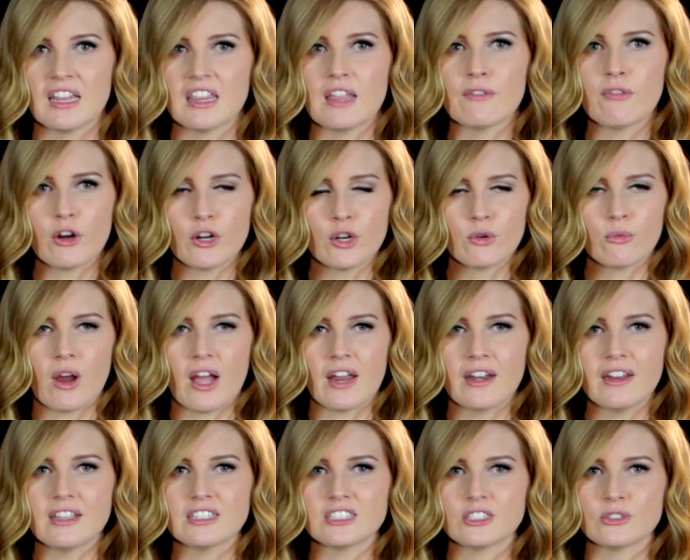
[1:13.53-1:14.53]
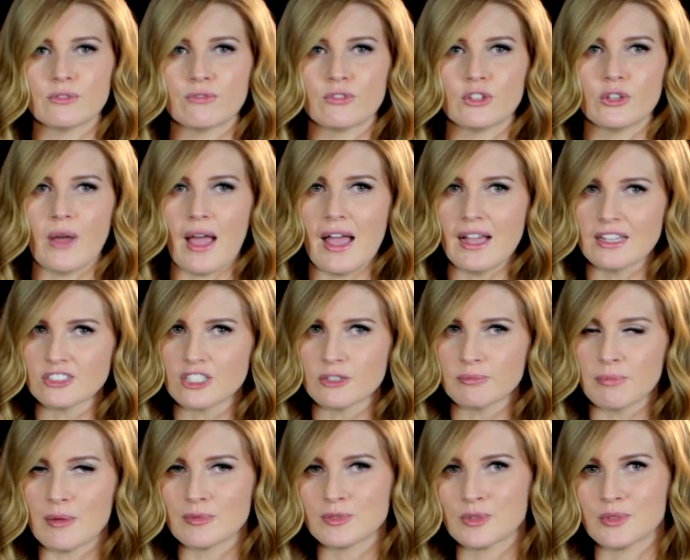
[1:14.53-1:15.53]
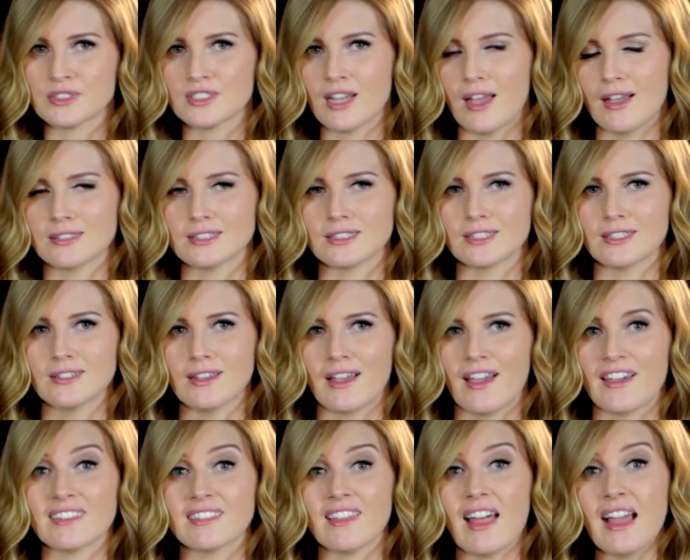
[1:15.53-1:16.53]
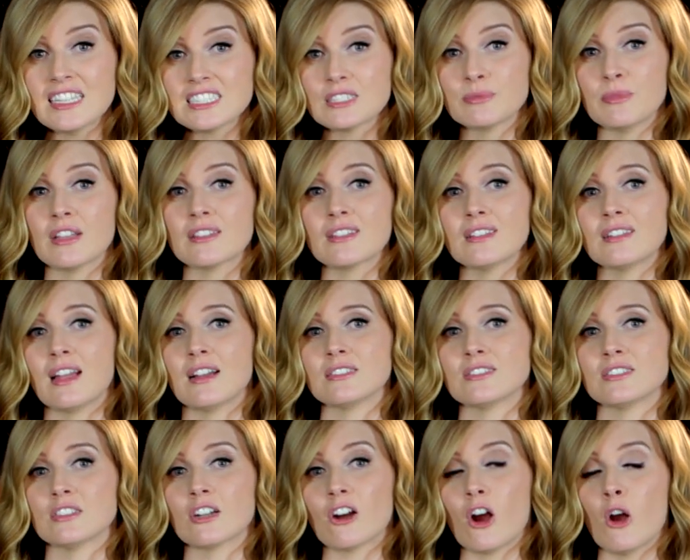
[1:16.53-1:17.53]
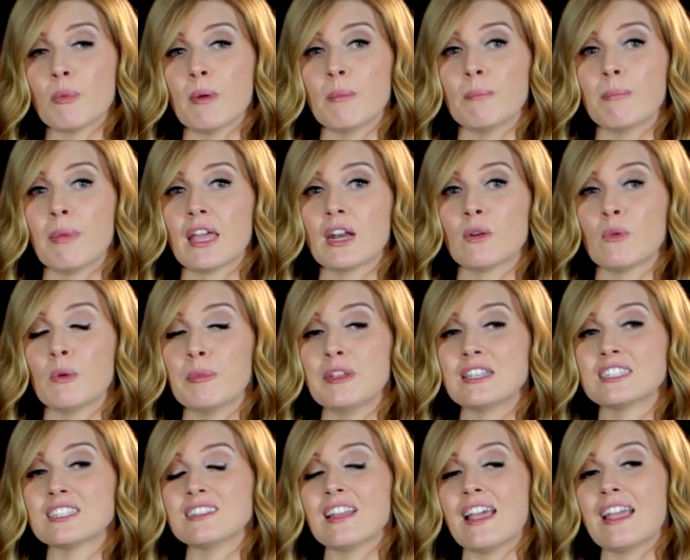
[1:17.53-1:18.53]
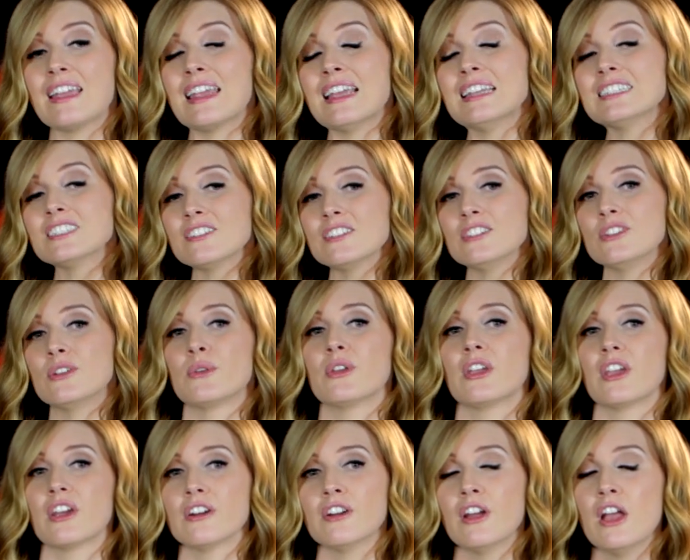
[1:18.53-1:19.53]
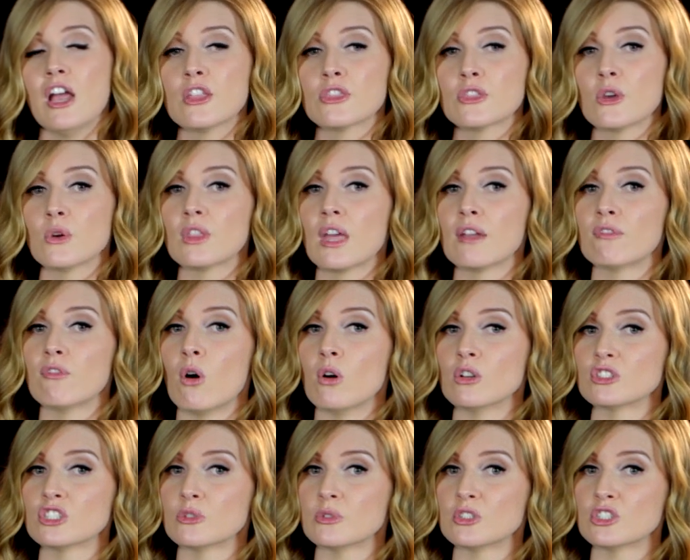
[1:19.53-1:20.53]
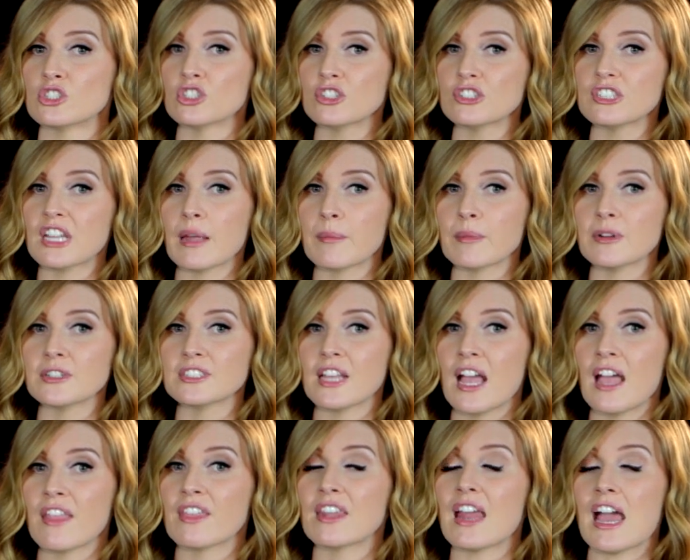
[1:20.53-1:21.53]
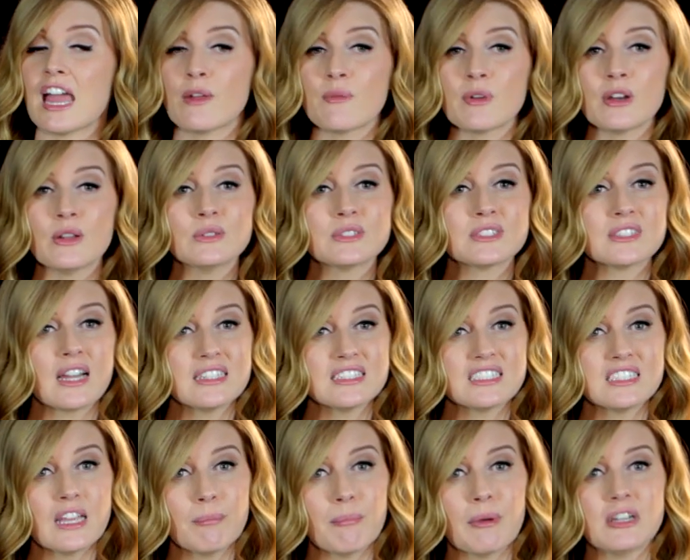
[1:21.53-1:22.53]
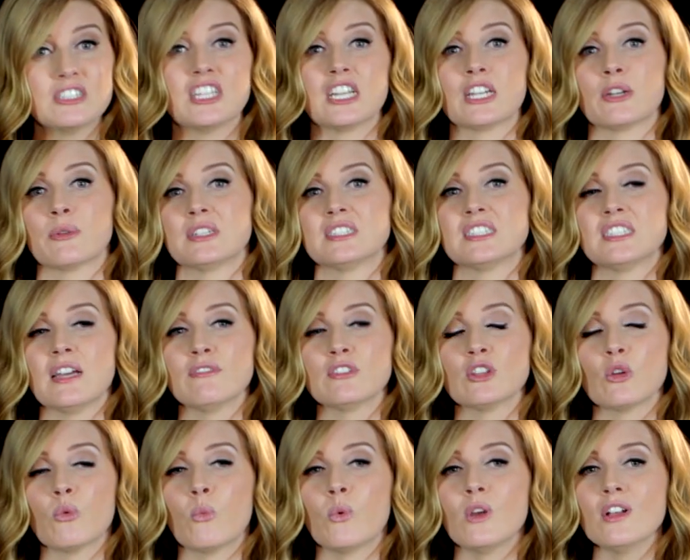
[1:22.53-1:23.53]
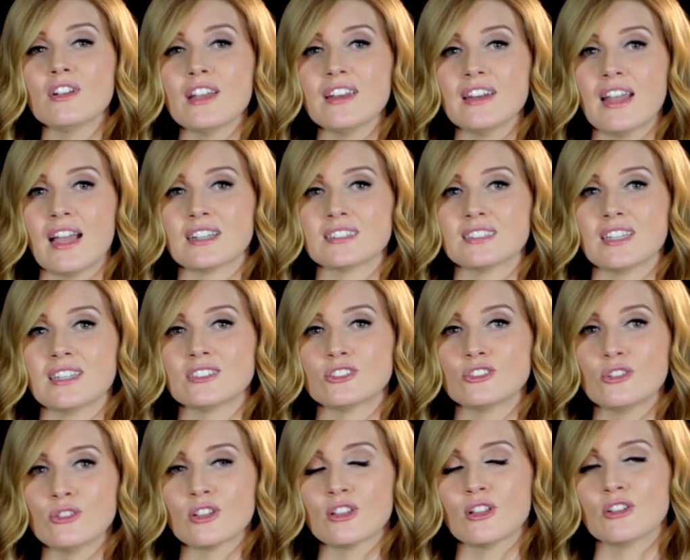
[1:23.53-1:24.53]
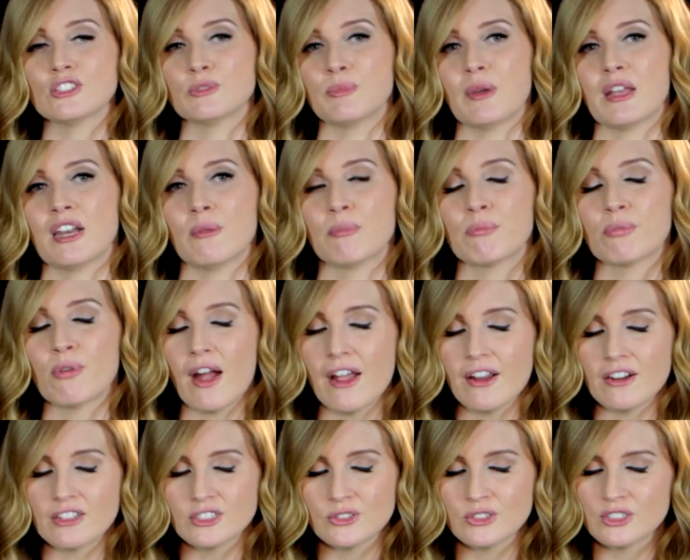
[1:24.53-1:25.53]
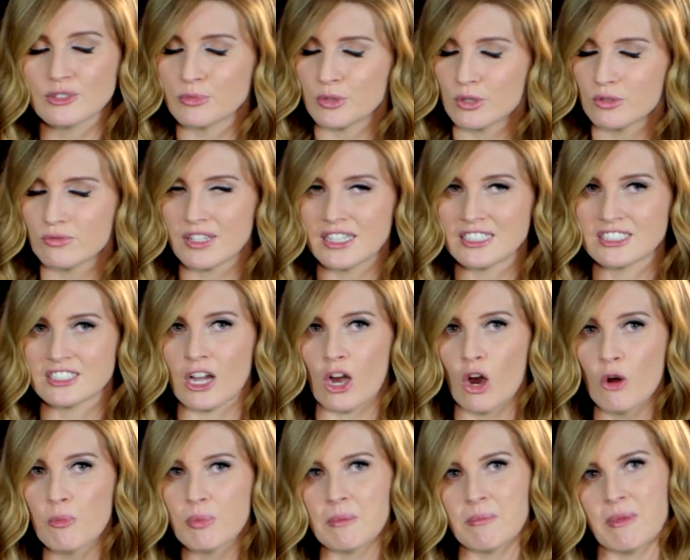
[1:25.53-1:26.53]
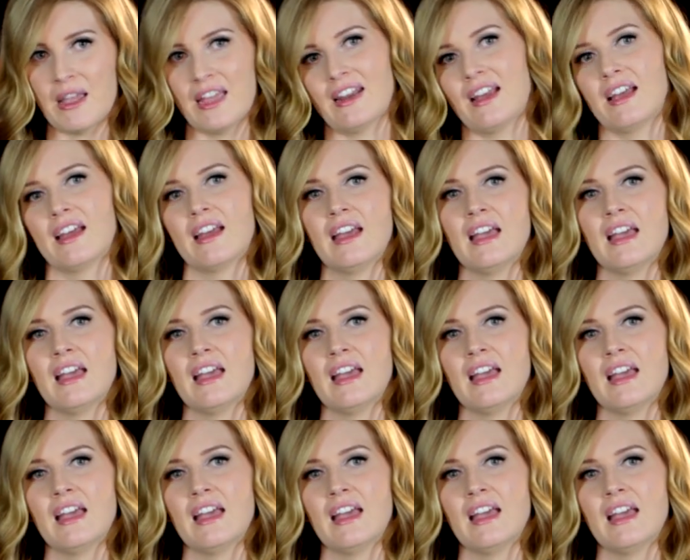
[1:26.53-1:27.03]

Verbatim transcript: They've already run into a few extra bumps with testing and last month announced that their open beta would be delayed into the new year, though they've also assured gamers that anyone who signs up by January 7th will gain access to the closed beta prior to its move into open beta.